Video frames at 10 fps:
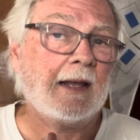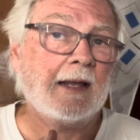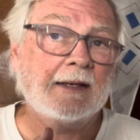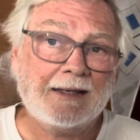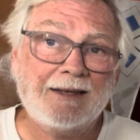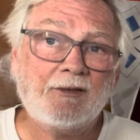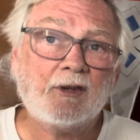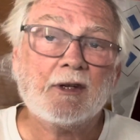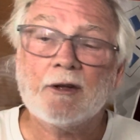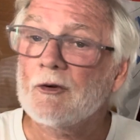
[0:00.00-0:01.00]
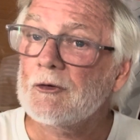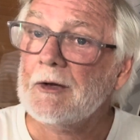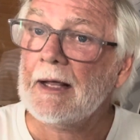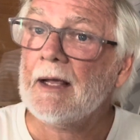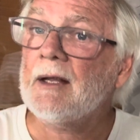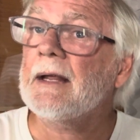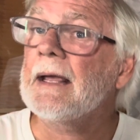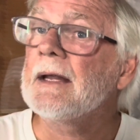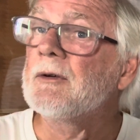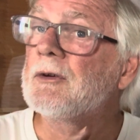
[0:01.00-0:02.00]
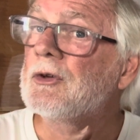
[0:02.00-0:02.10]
and easy to understand and